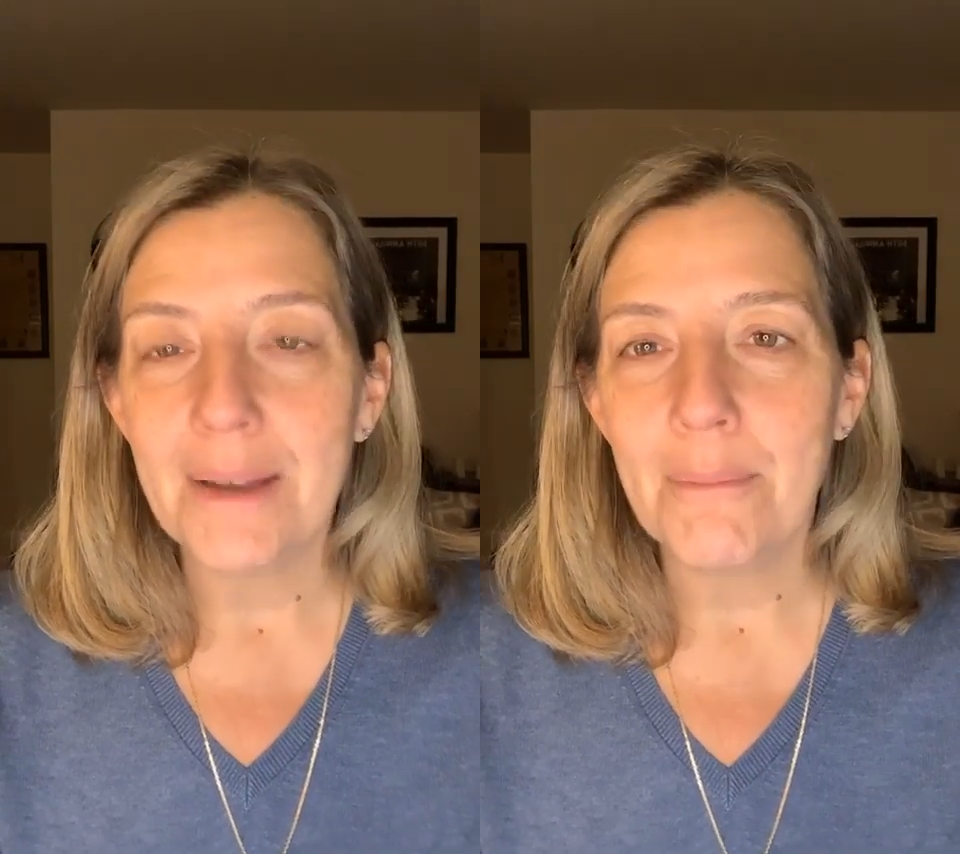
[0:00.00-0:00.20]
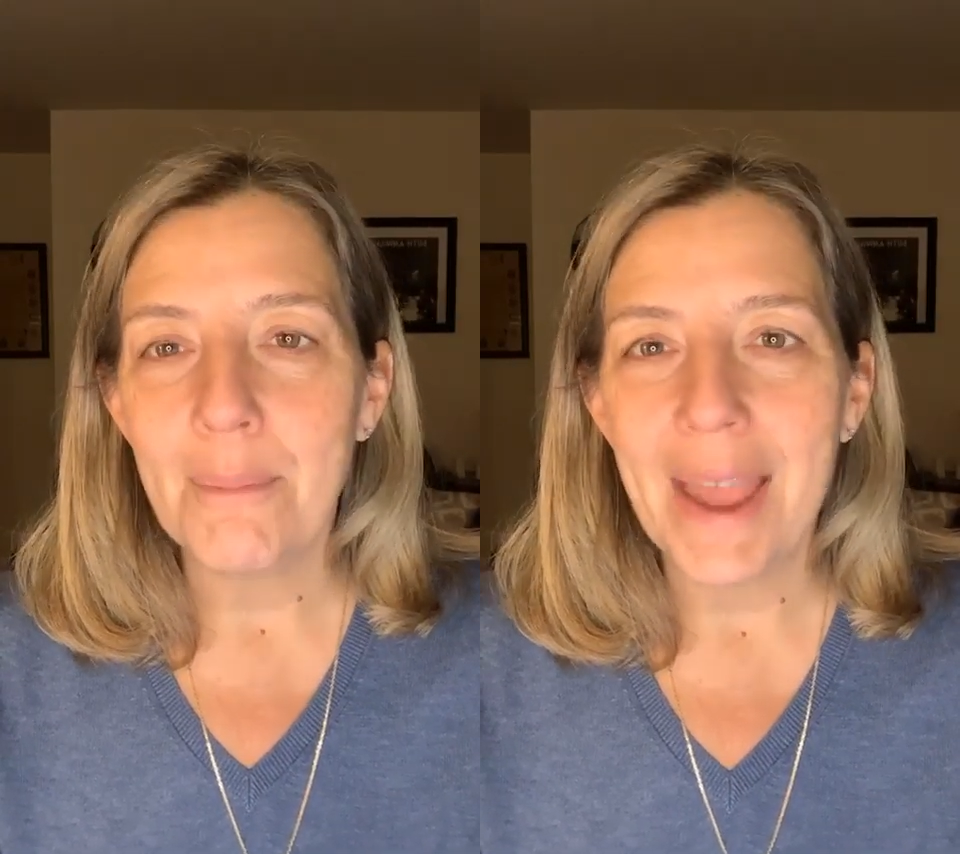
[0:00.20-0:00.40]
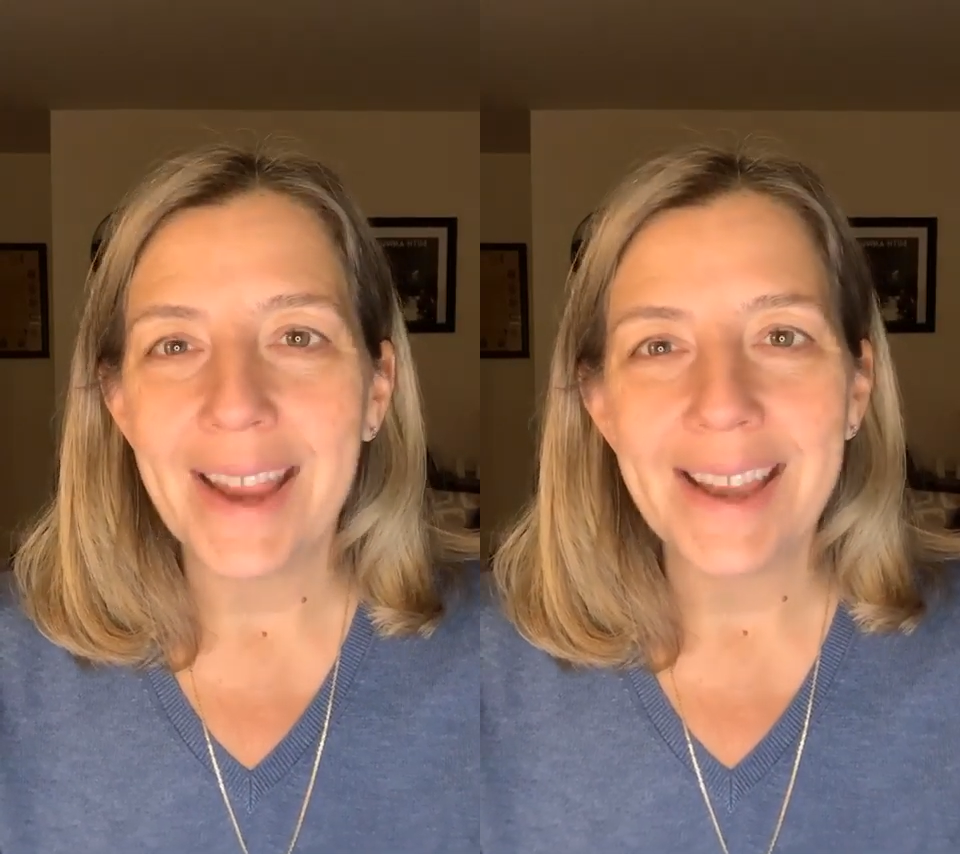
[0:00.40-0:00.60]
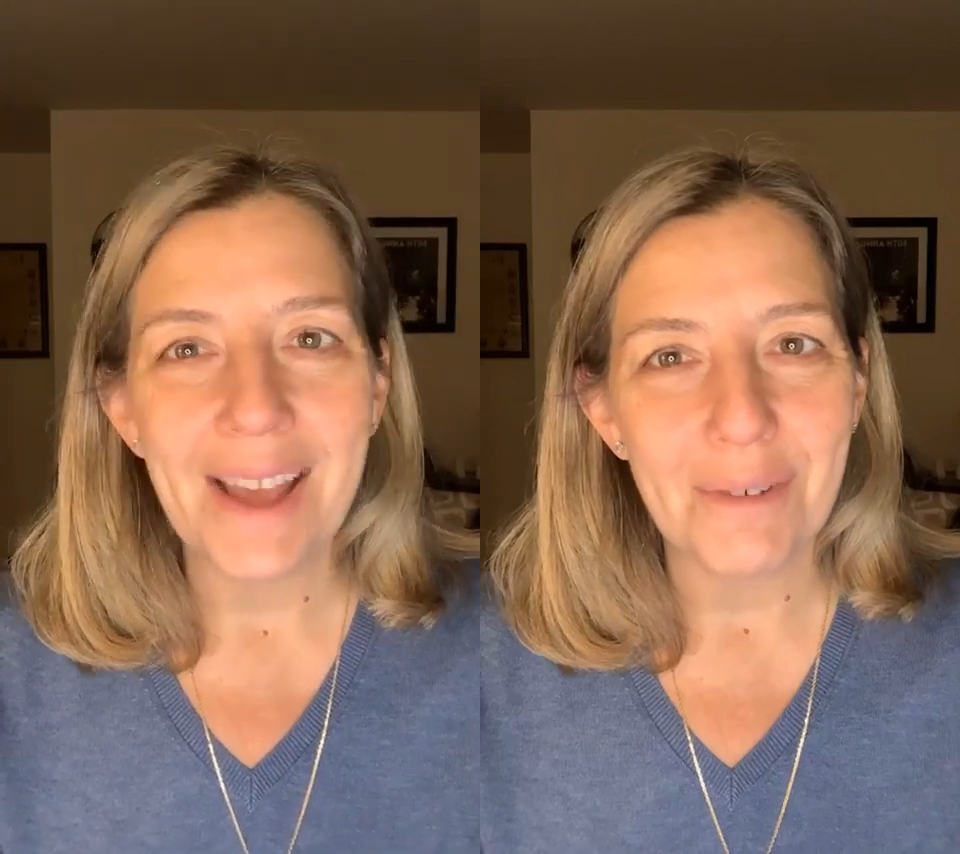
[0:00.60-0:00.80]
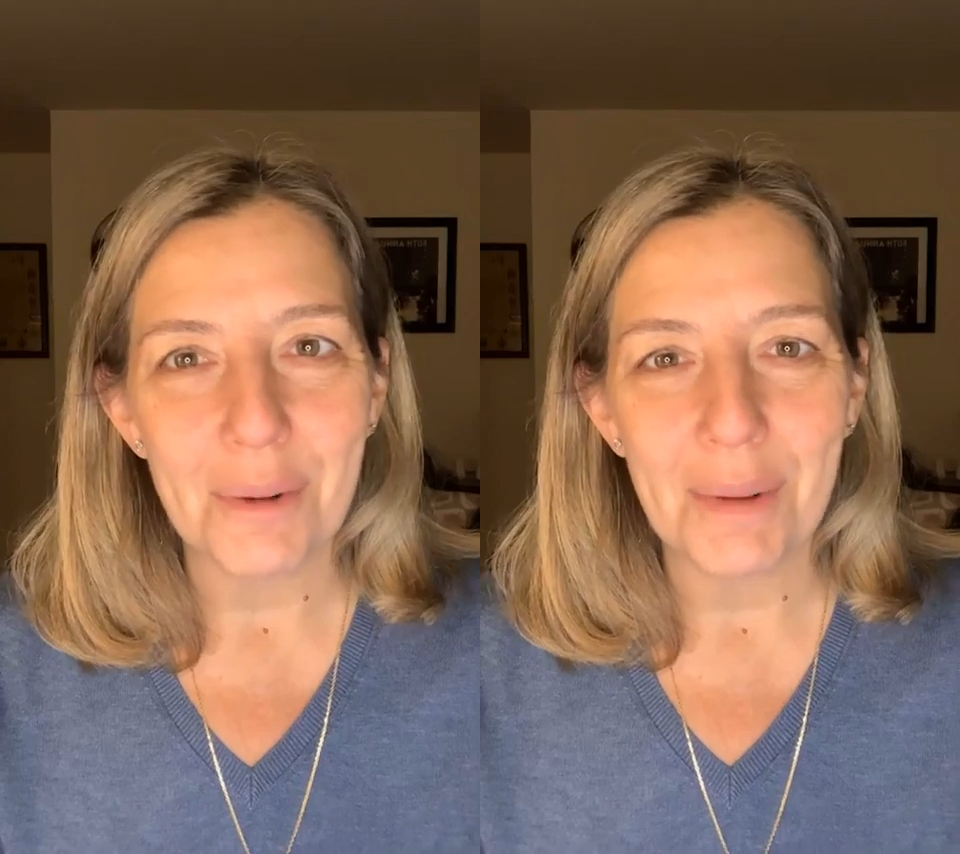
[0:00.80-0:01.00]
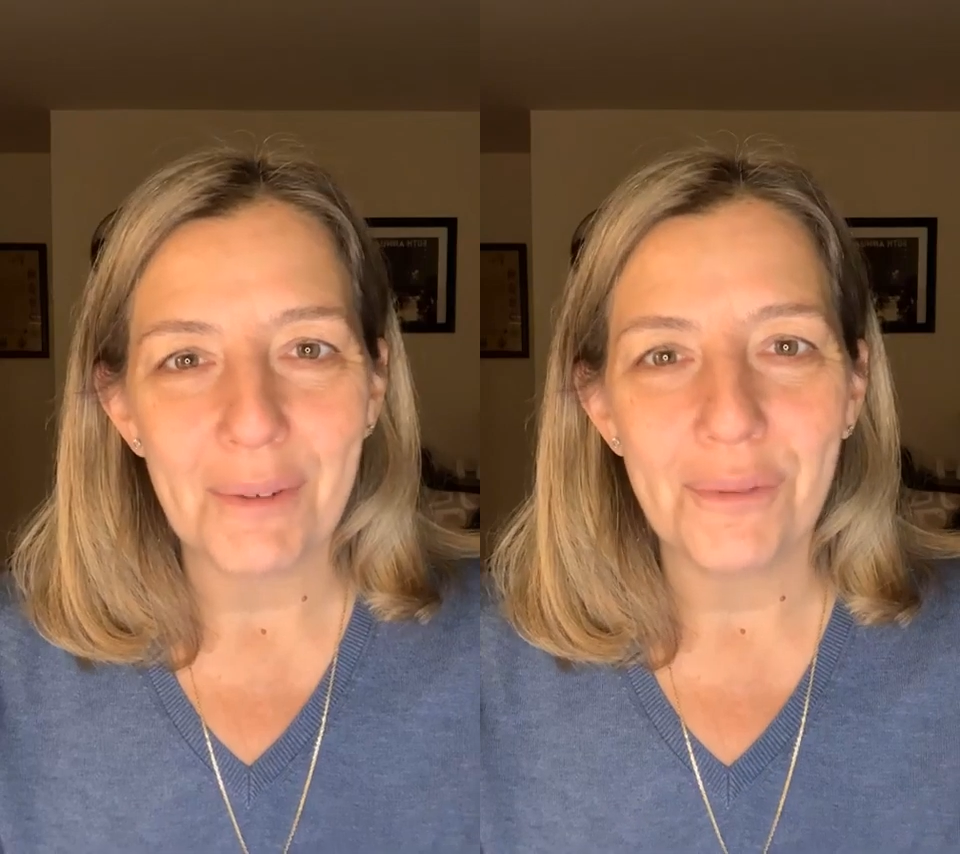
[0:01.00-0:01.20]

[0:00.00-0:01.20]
and may never be